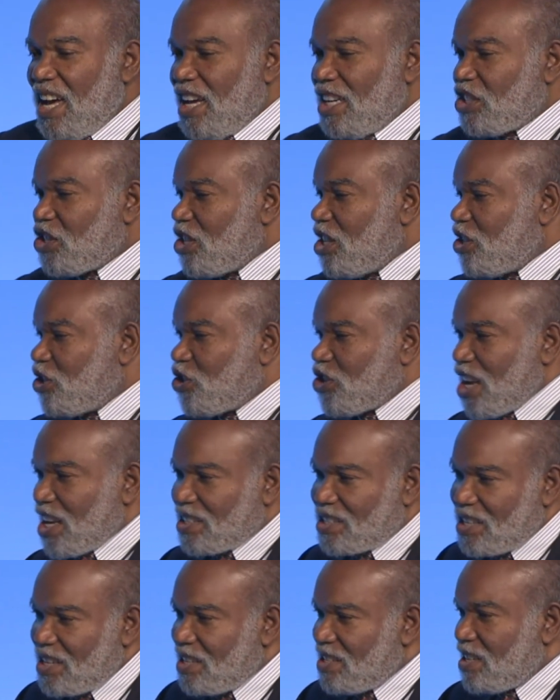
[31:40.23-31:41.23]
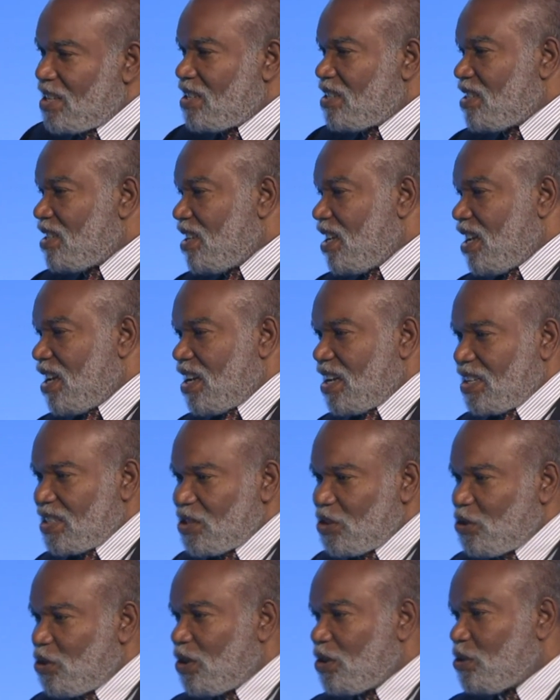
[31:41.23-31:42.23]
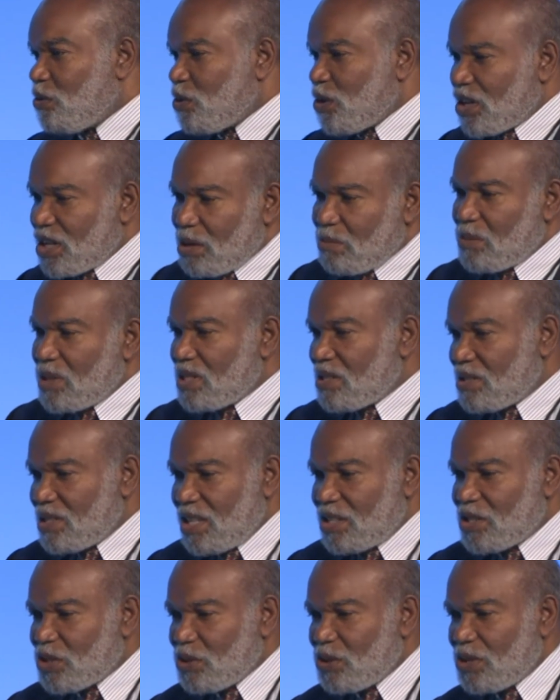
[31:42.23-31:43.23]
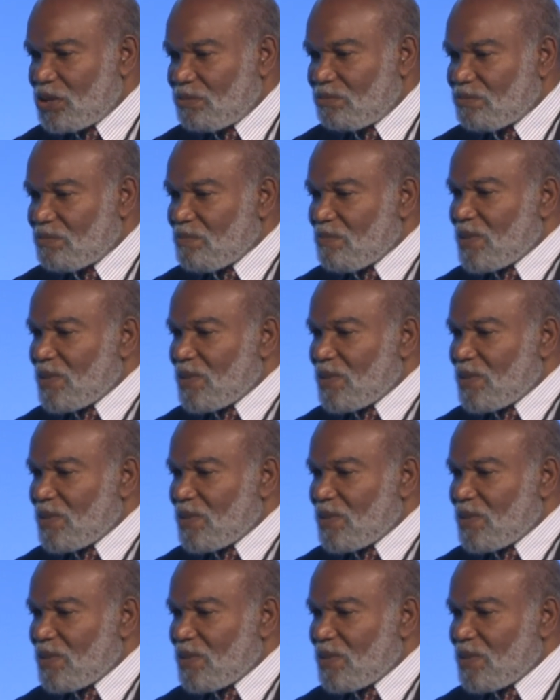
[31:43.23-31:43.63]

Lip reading: she's checked in and, all the workup and so on.